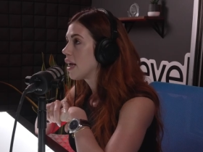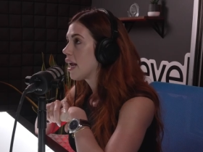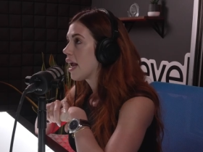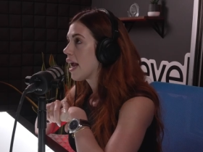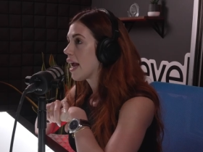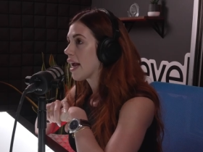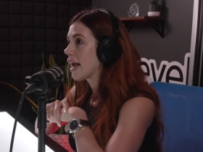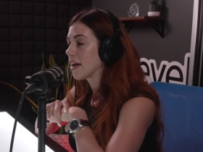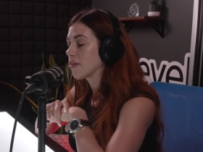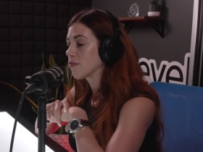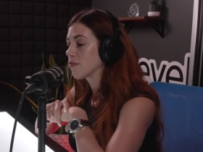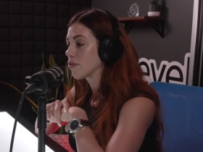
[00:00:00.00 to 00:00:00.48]

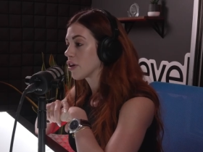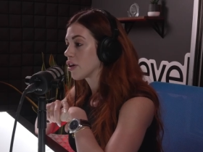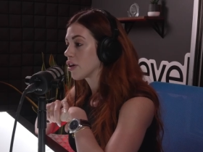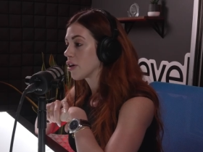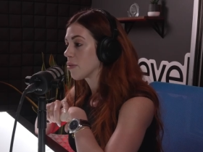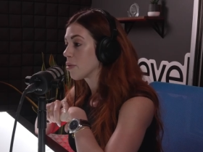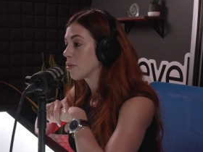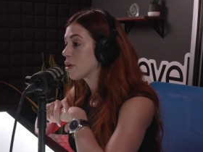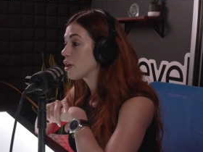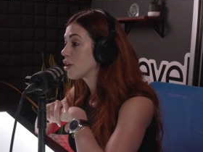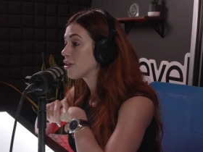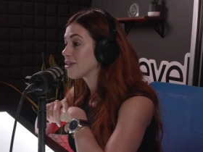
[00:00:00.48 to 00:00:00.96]
and for
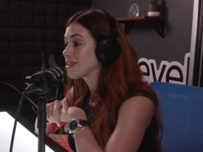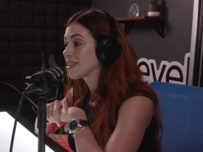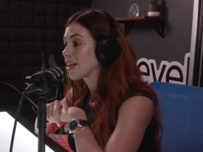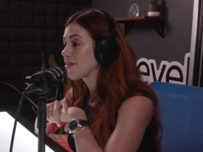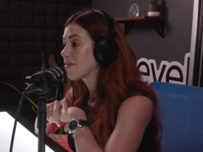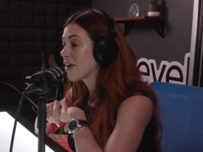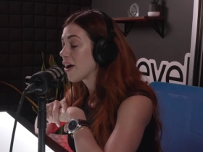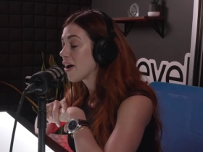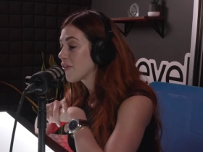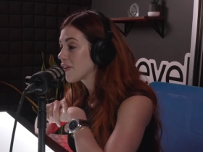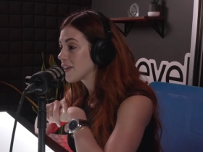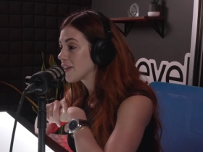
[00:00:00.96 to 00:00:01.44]
putting yourself
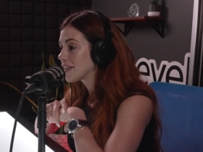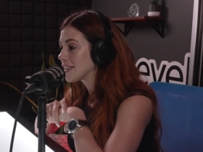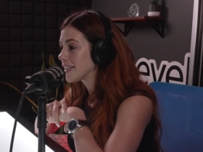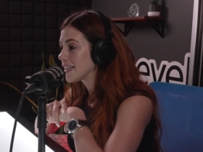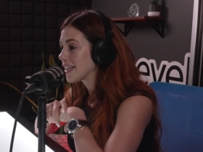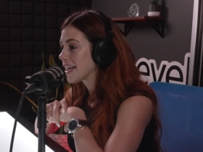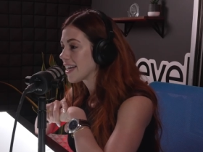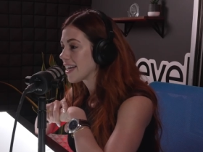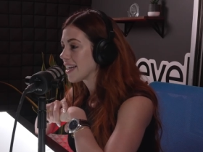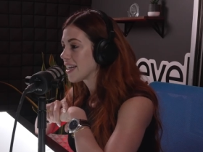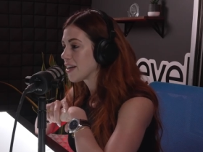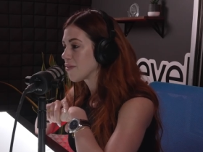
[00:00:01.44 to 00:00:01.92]
out there
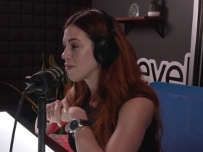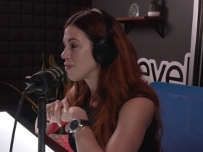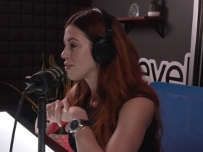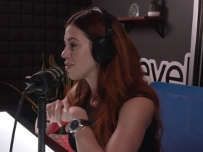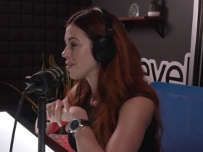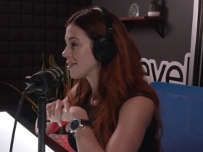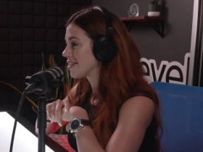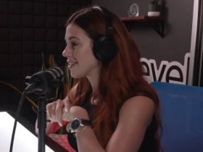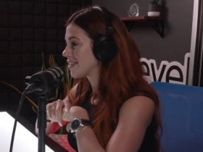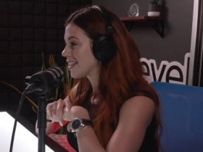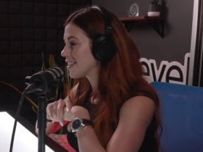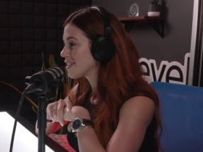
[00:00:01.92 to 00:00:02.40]
today, even though
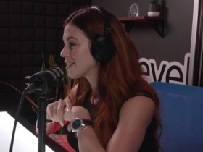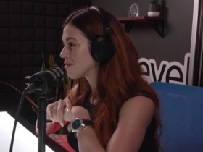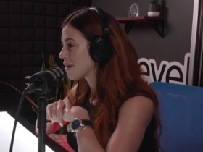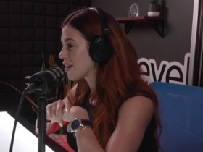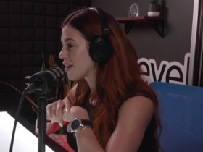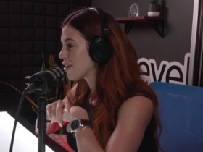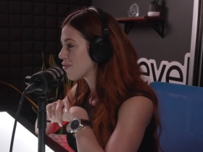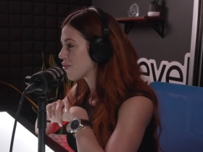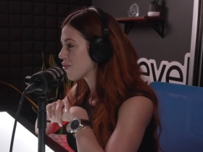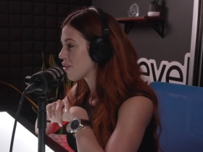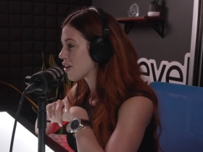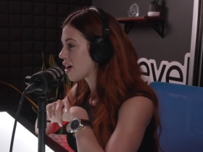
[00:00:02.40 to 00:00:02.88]
this doesn't make
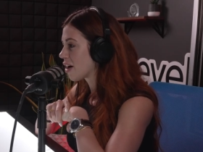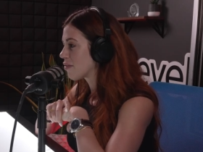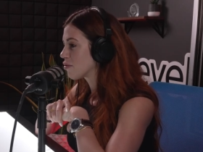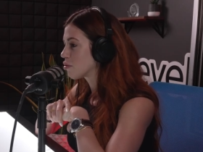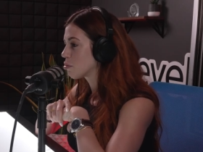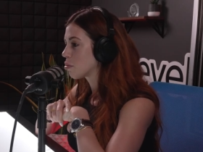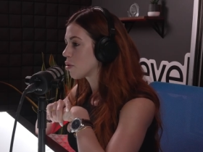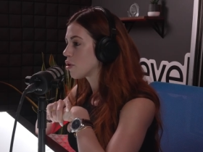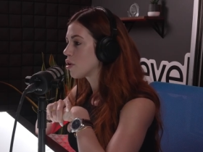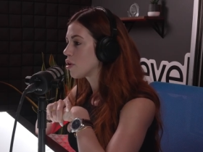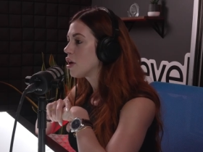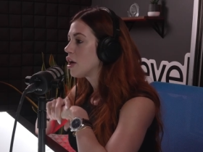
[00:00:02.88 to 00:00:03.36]
you feel
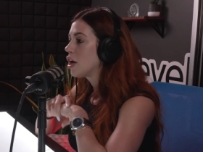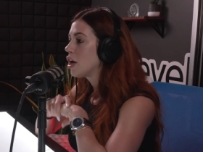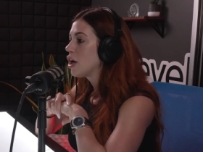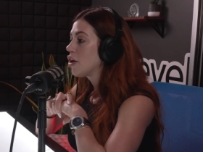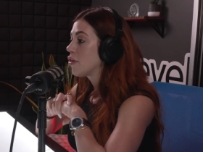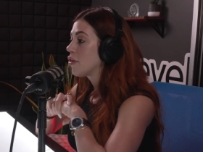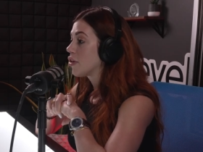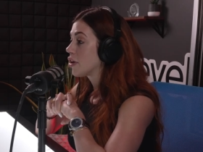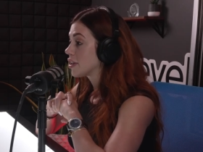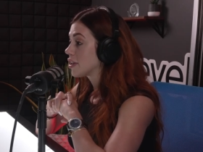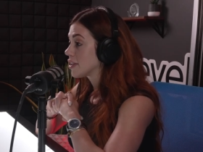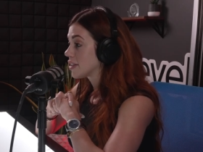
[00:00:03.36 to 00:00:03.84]
comfortable.
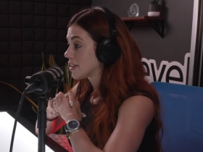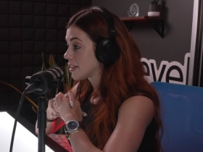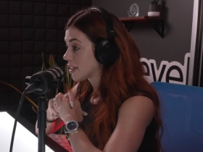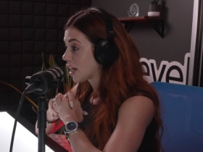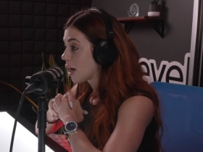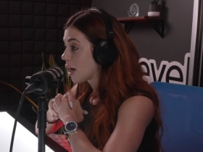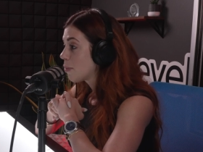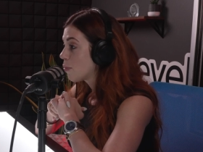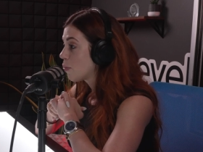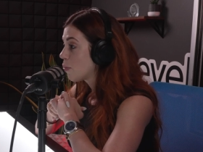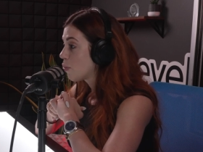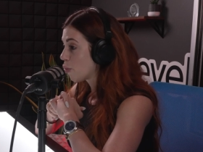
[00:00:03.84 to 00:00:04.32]
There is
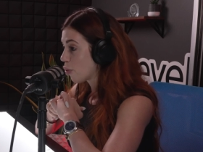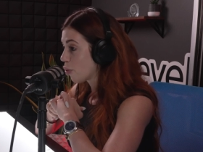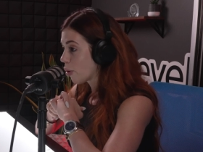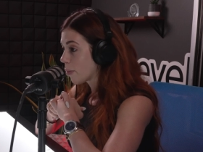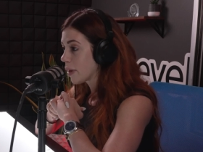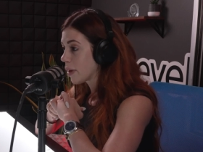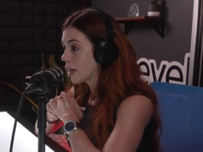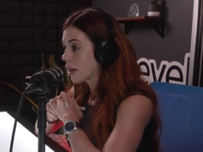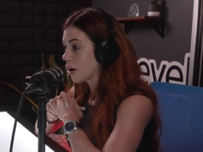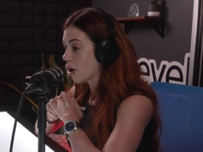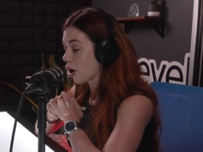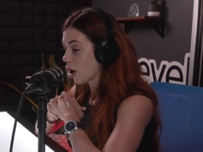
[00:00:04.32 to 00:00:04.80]
some
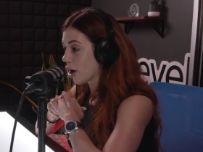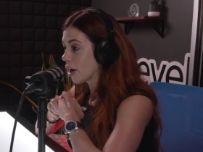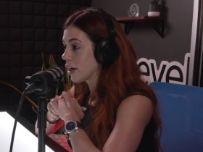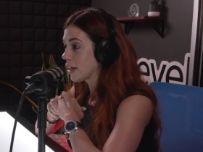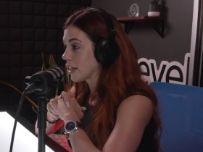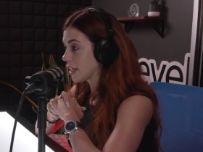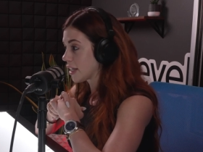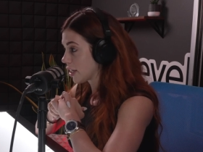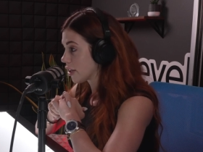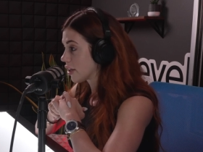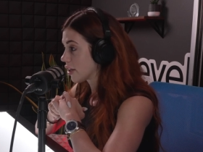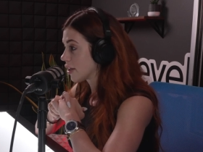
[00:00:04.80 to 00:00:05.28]
woman on
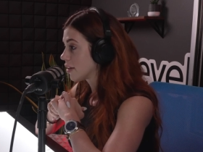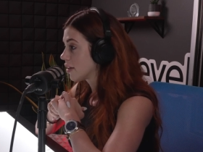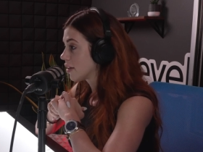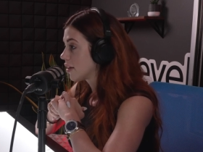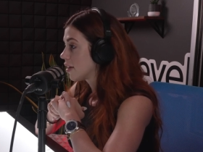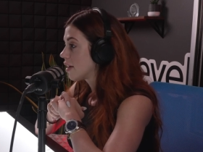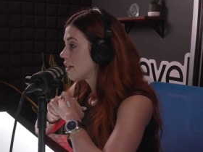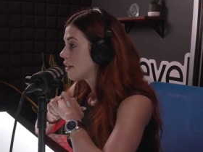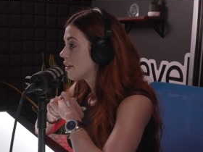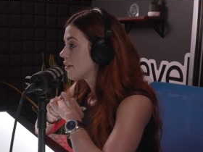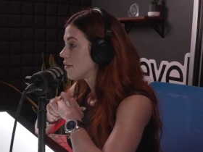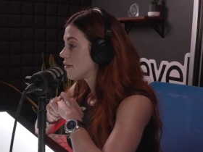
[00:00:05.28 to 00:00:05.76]
here,
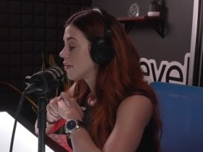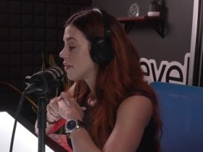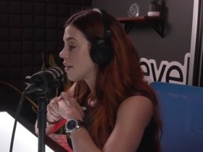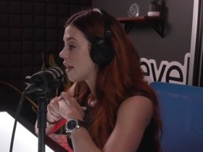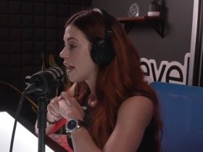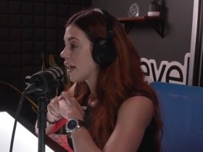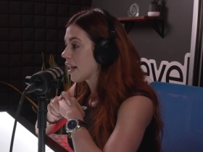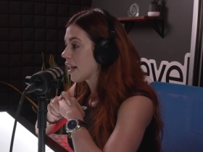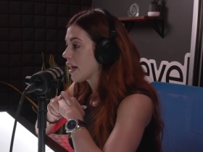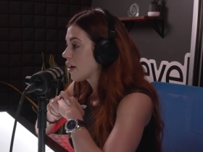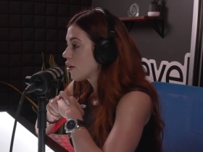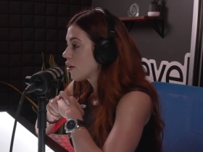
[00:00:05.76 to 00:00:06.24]

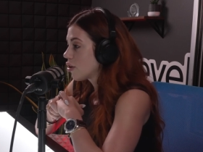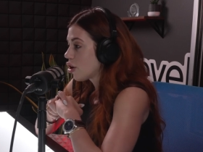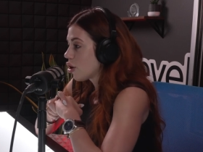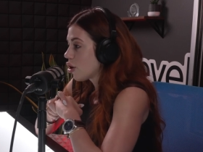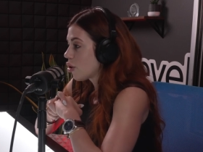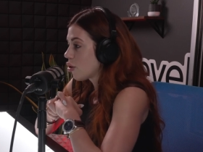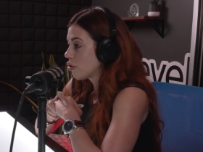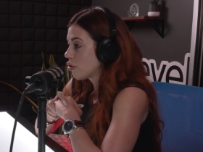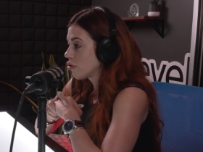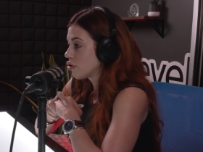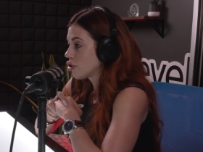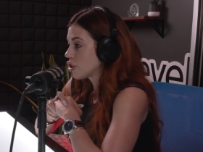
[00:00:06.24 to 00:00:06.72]
and I don't know
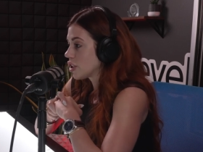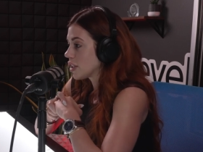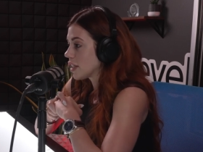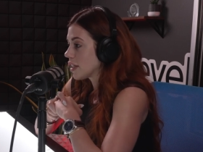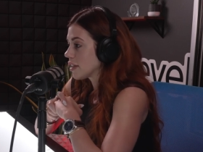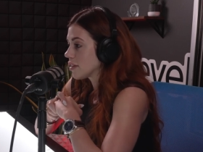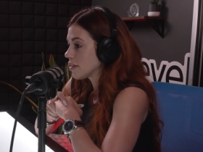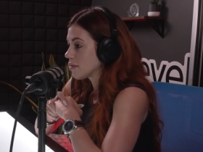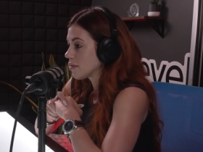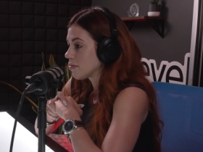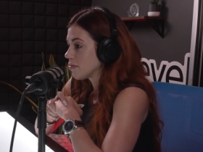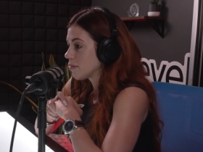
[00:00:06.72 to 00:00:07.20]
who she
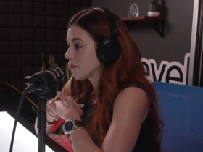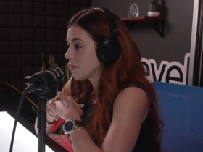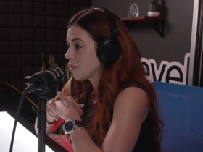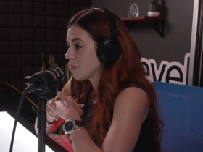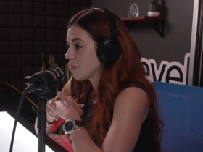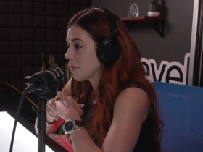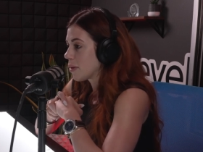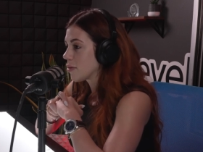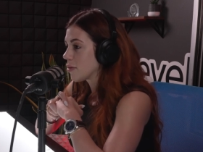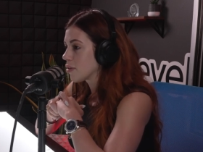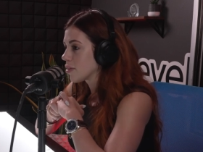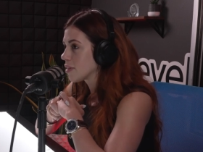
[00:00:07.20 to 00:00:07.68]
is.
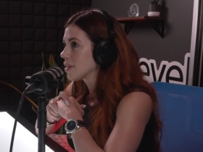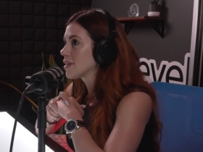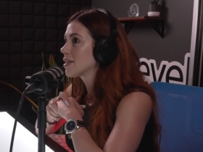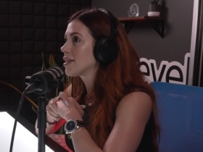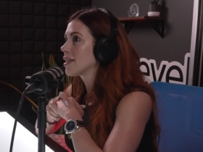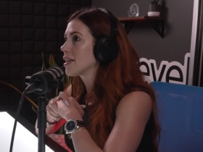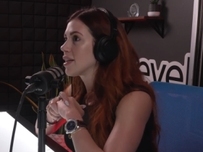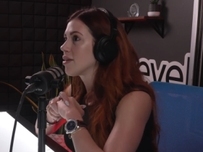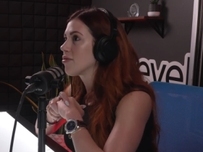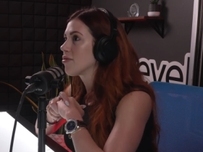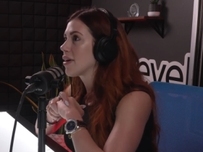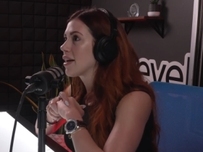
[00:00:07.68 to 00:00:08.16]
Maybe you're
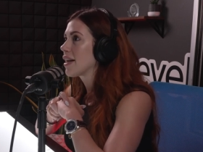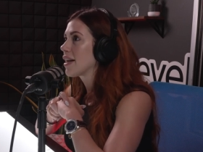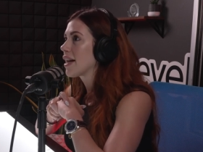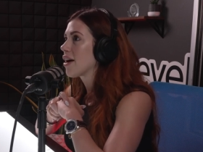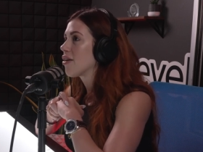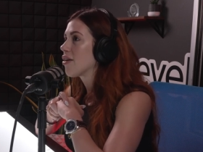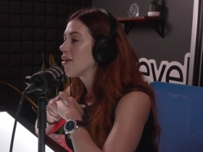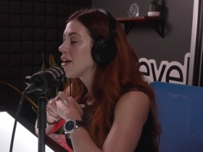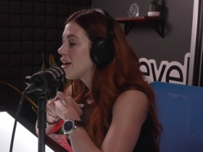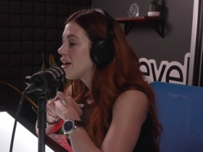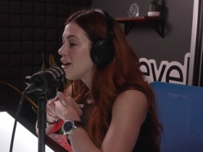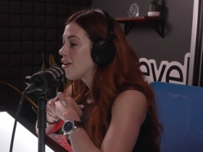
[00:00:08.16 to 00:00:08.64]
listening right now,
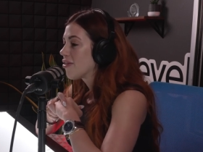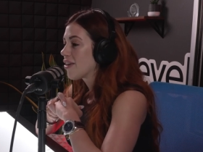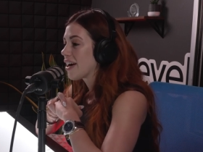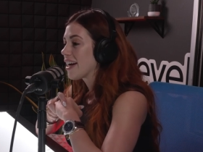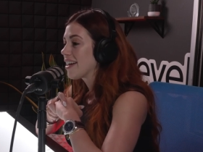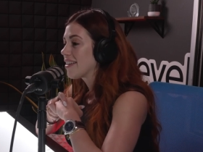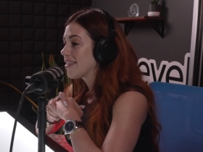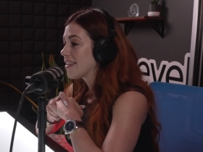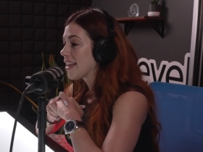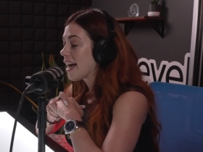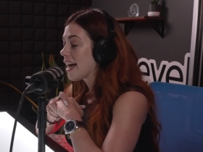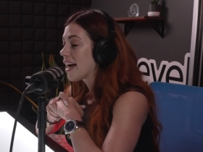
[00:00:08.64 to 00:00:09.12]

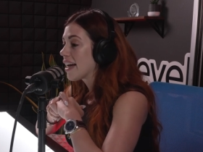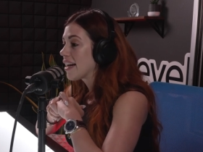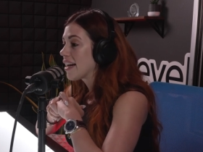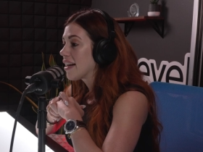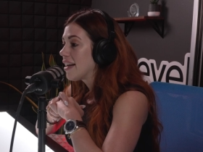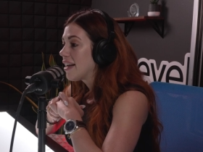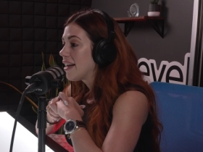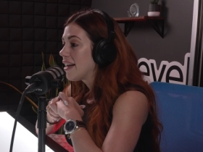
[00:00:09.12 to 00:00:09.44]
right? That